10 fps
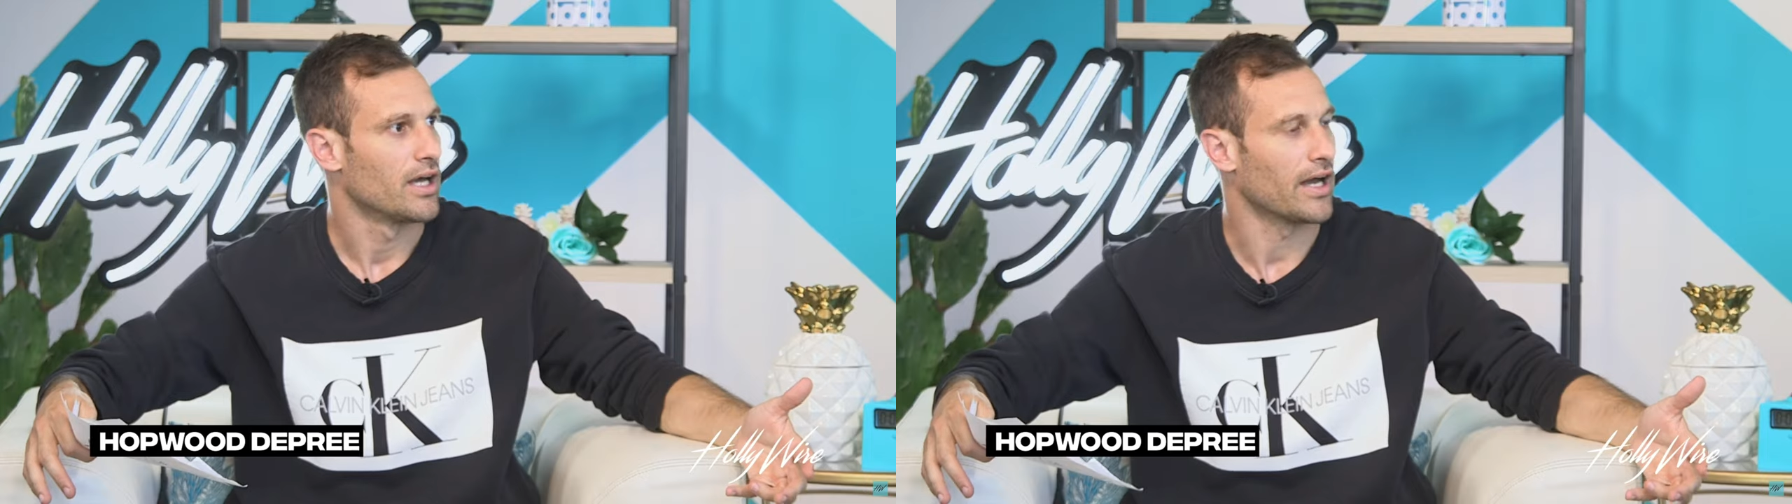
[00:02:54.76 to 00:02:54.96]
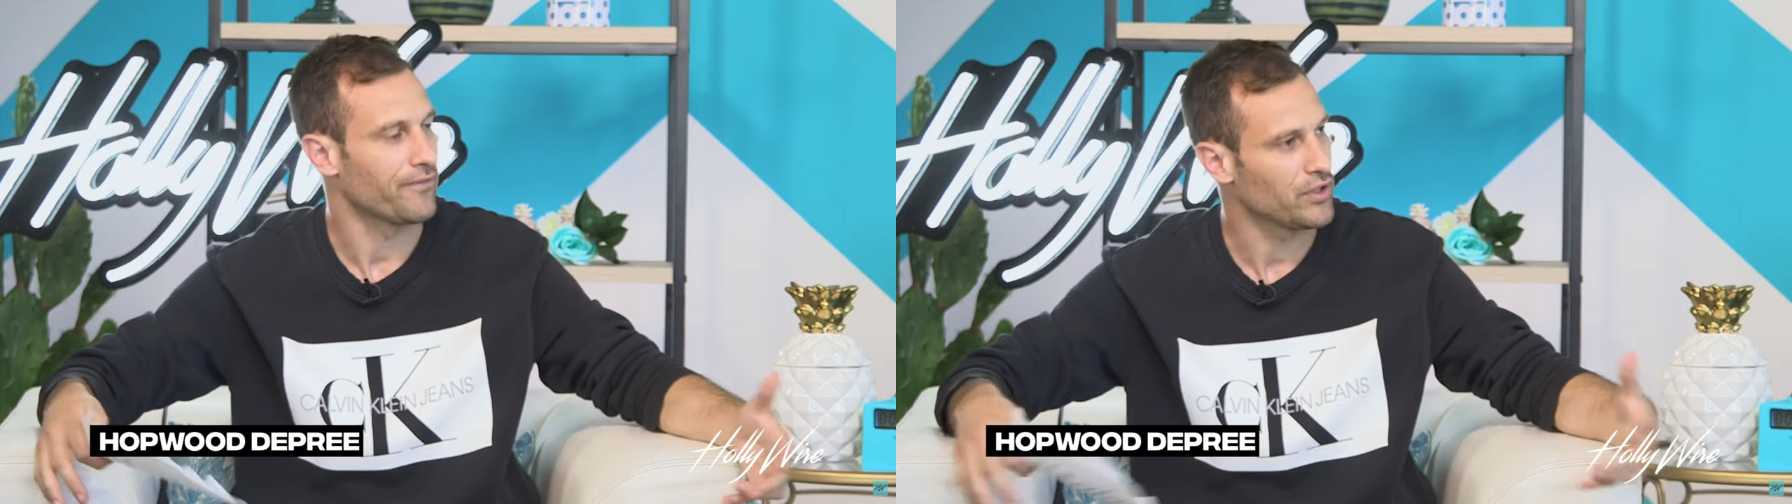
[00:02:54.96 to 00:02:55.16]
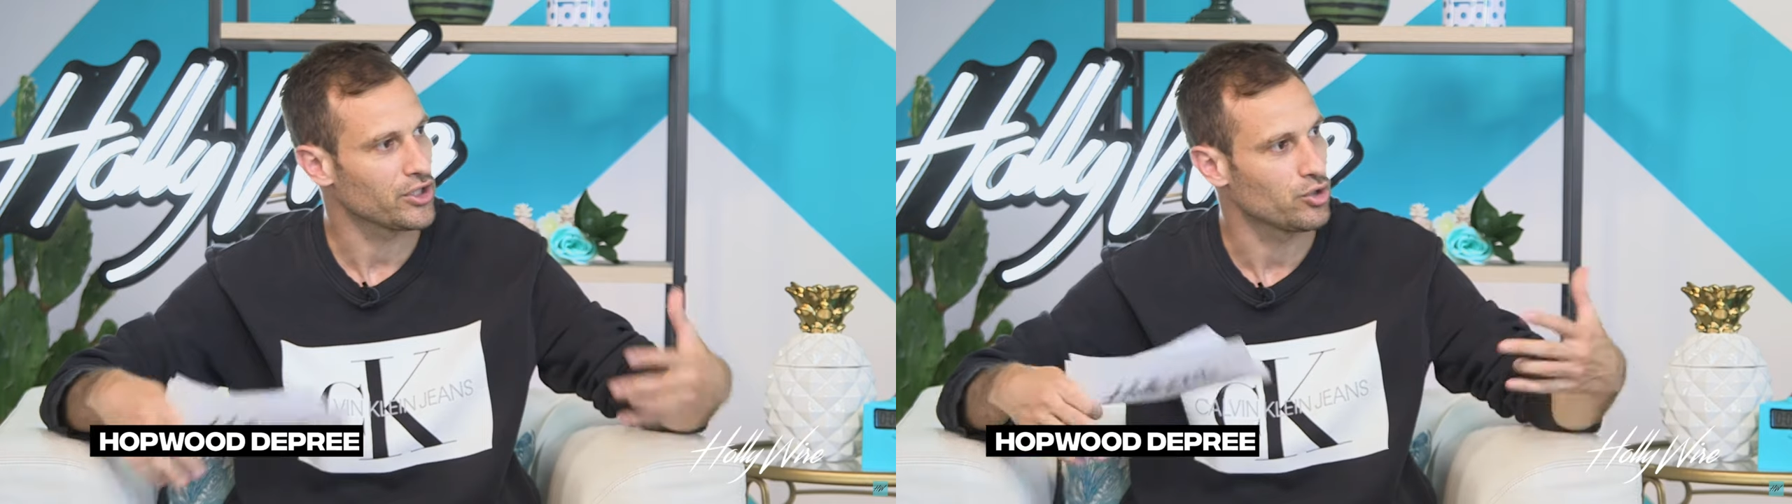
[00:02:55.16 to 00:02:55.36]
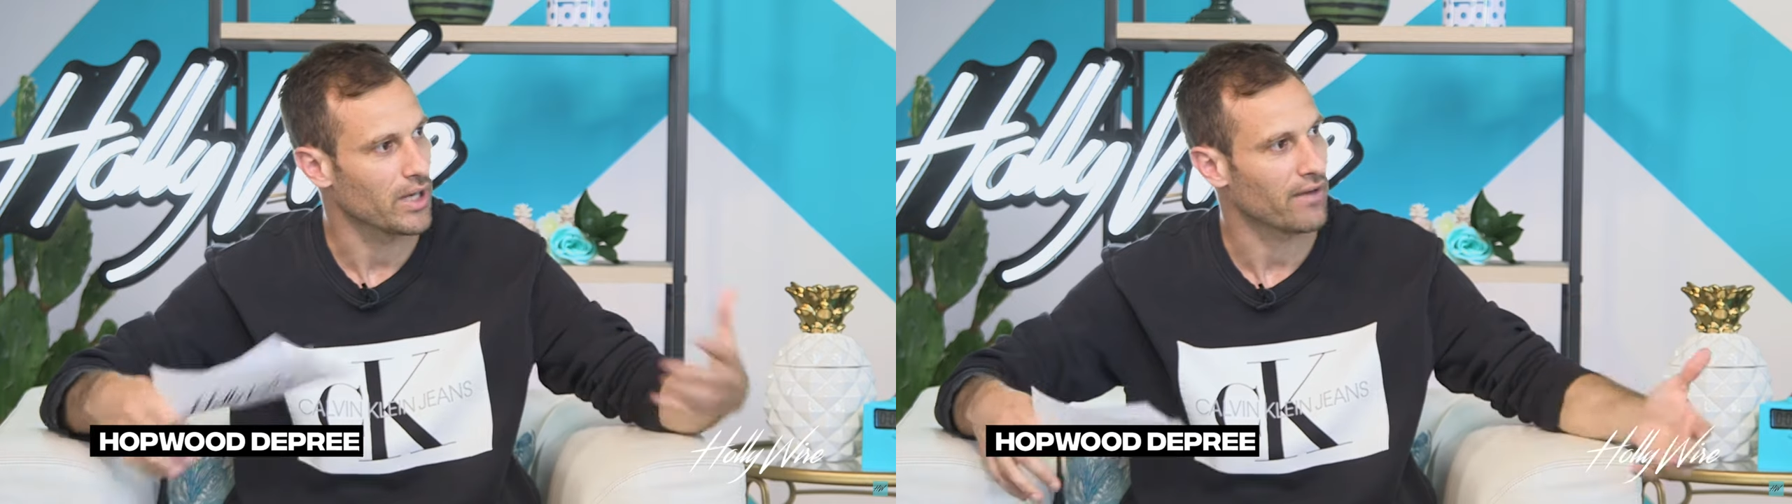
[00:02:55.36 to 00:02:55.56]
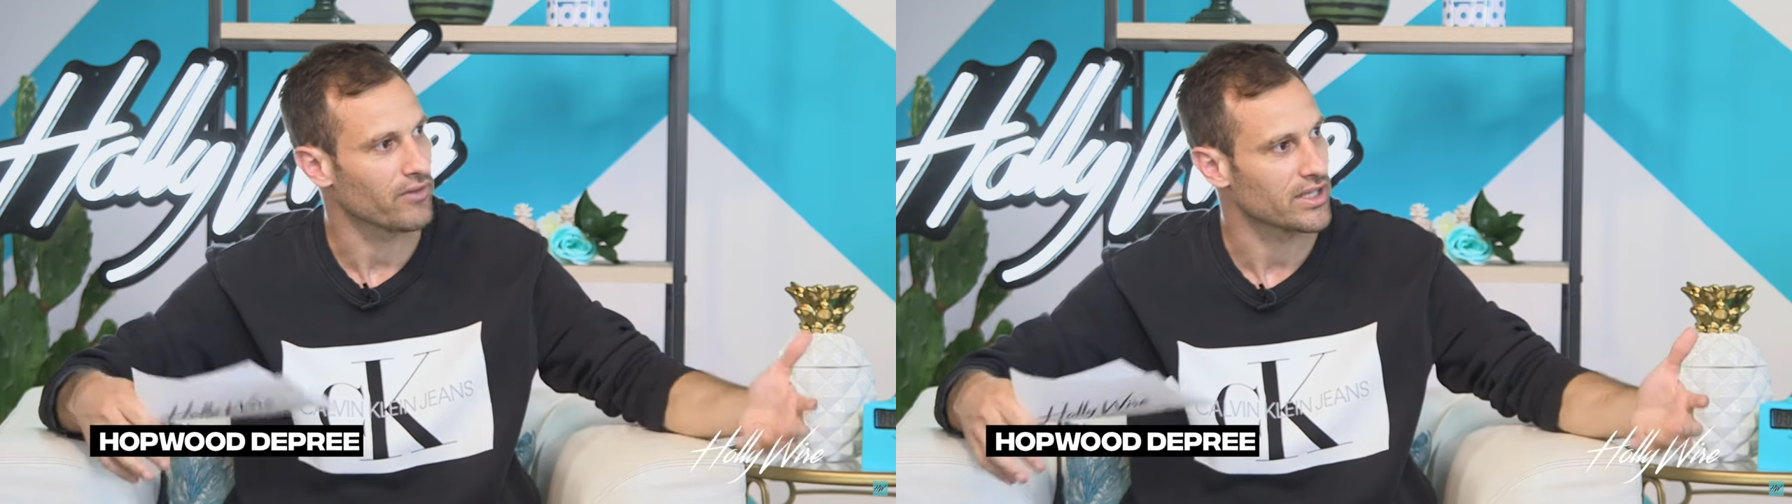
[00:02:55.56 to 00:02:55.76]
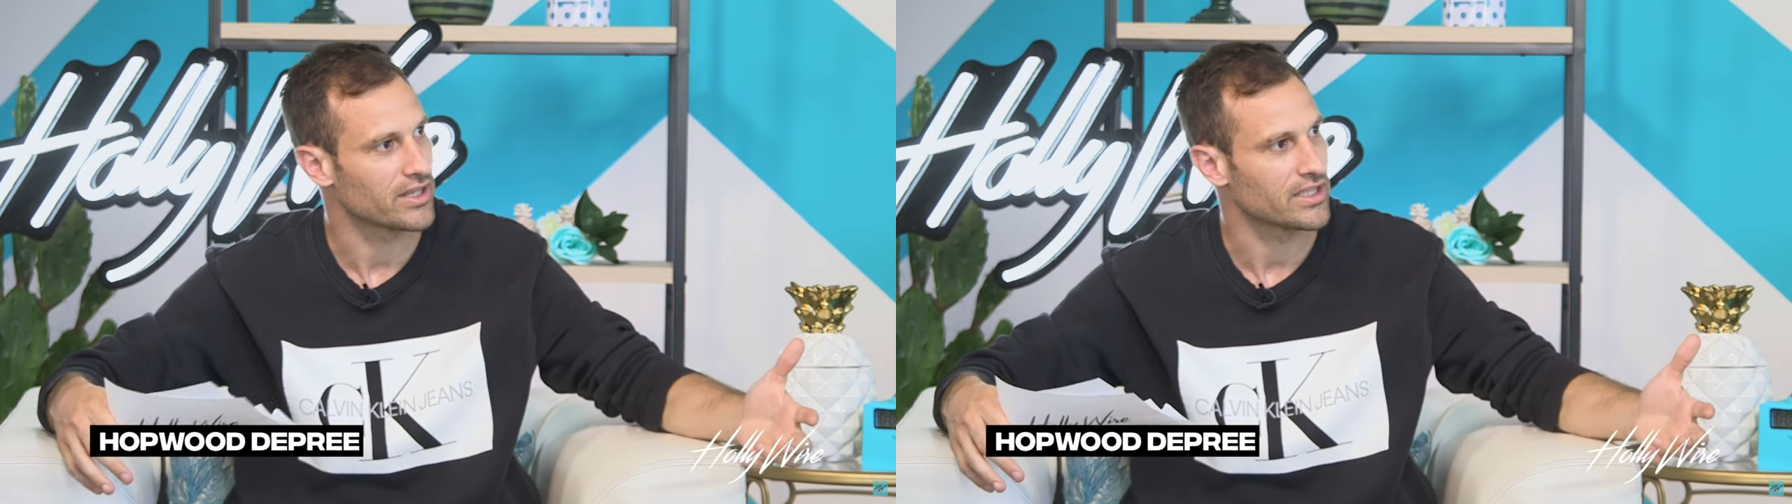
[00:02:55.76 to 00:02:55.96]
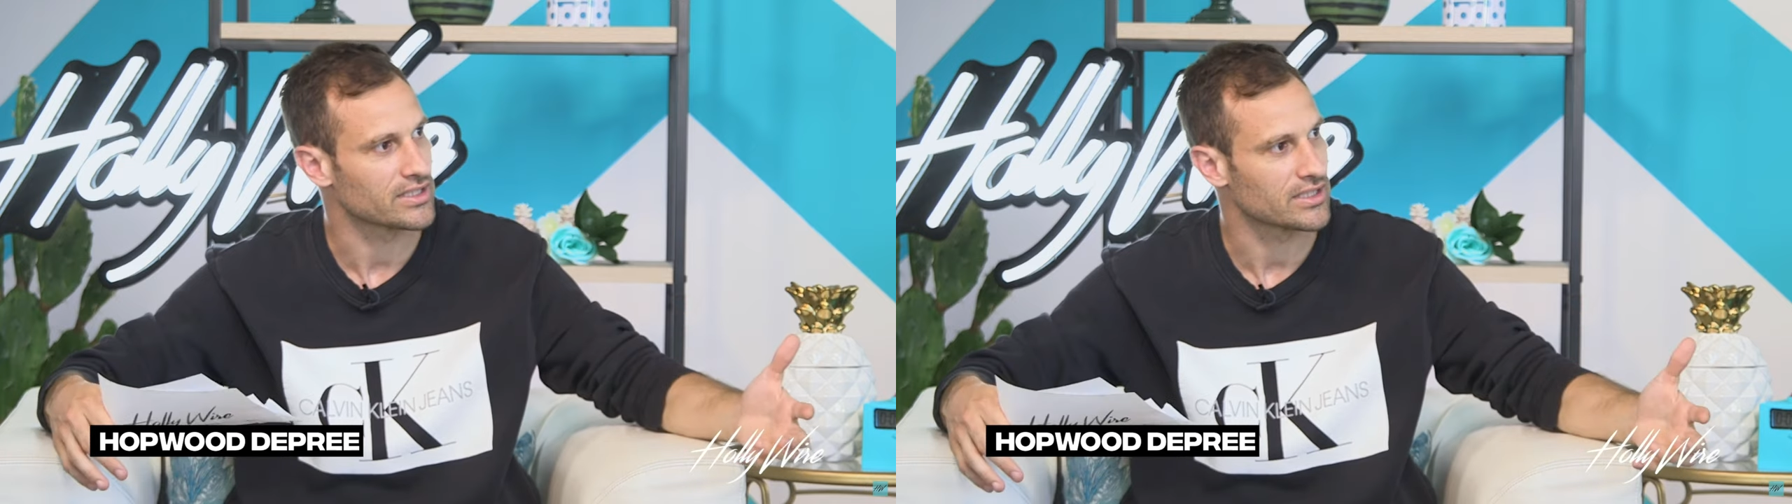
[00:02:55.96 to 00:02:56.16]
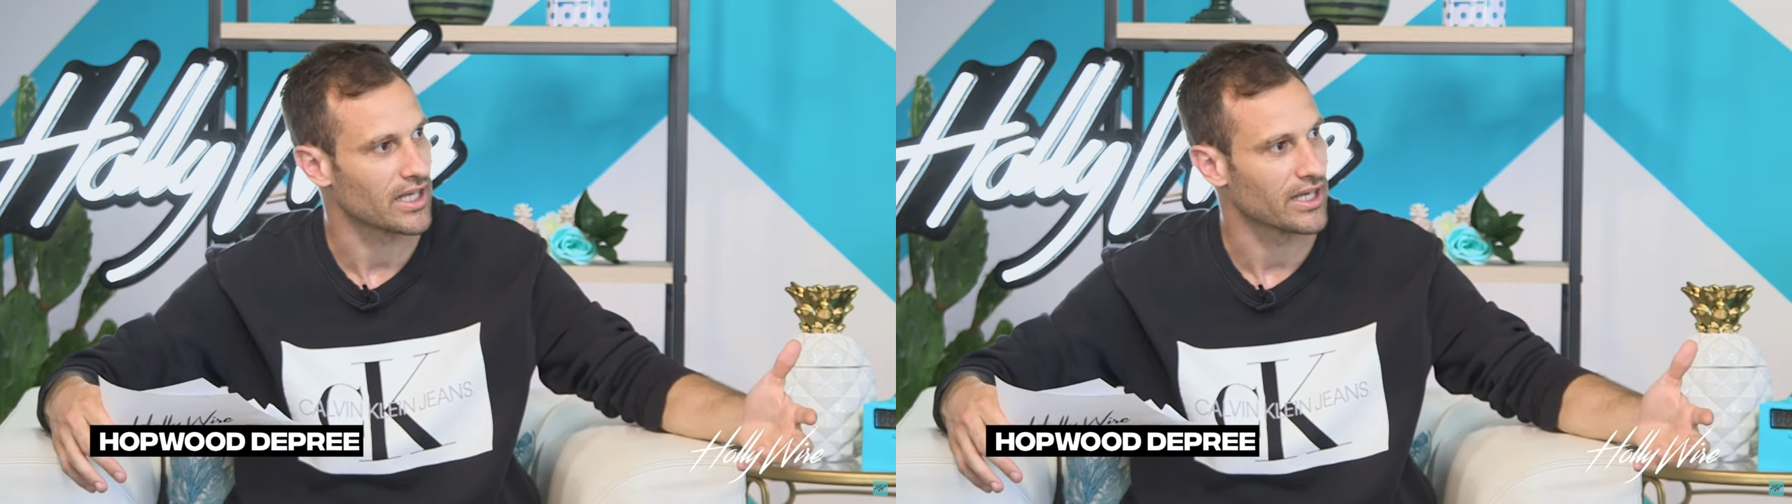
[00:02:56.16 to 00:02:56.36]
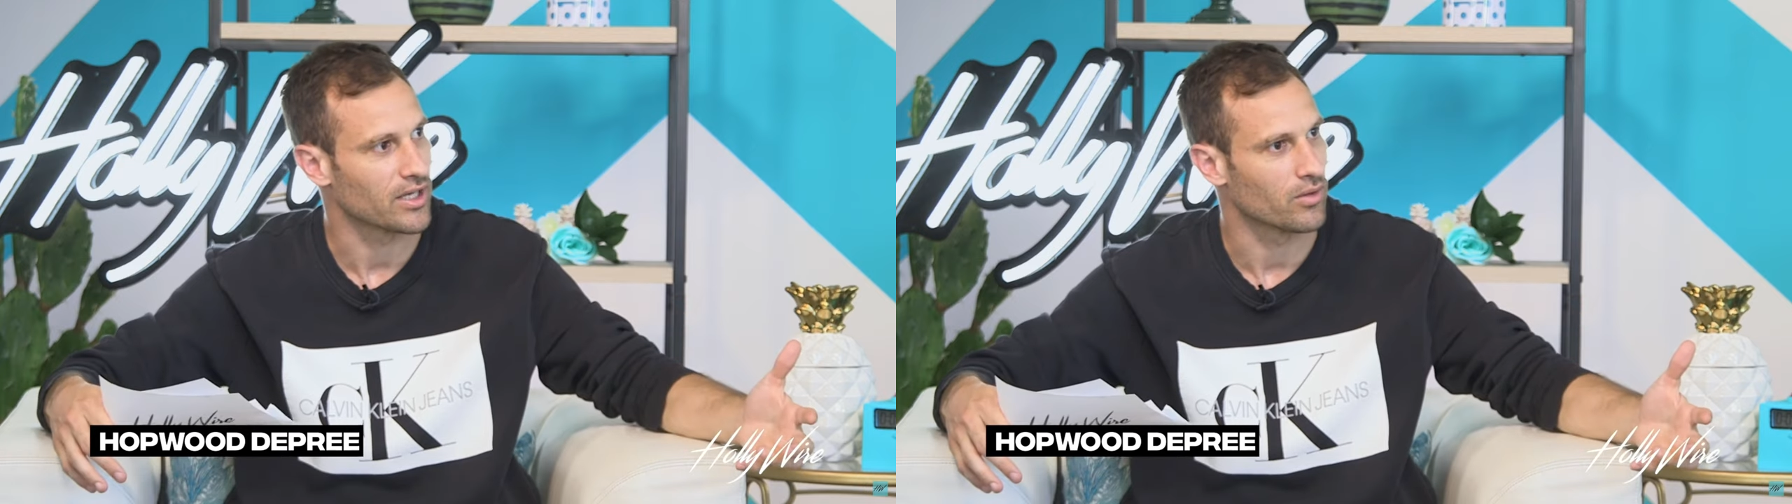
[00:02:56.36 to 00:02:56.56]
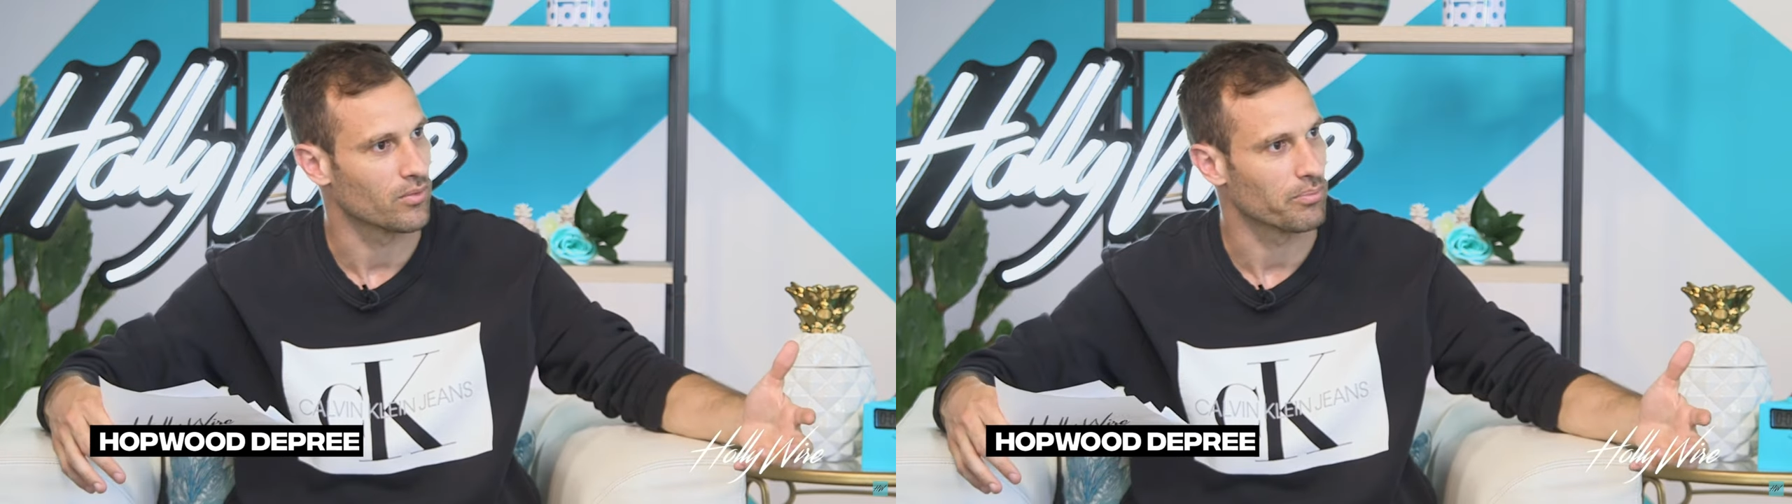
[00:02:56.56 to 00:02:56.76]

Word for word: I feel like you have like this like